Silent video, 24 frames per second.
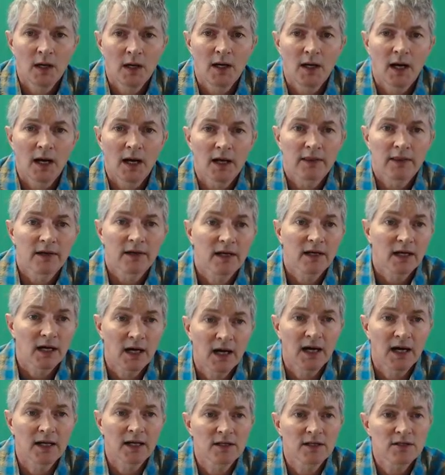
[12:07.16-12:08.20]
The
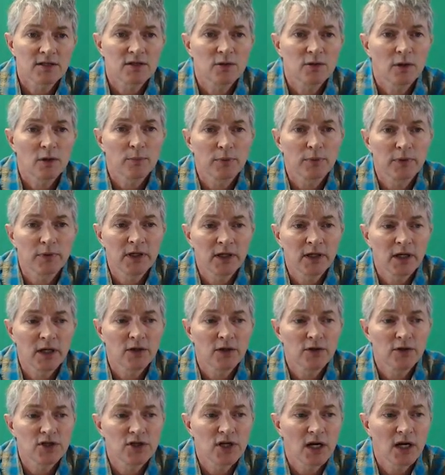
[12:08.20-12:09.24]
cons to a plea
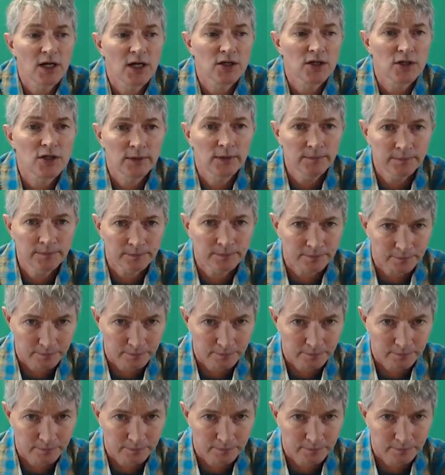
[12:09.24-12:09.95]
negotiation: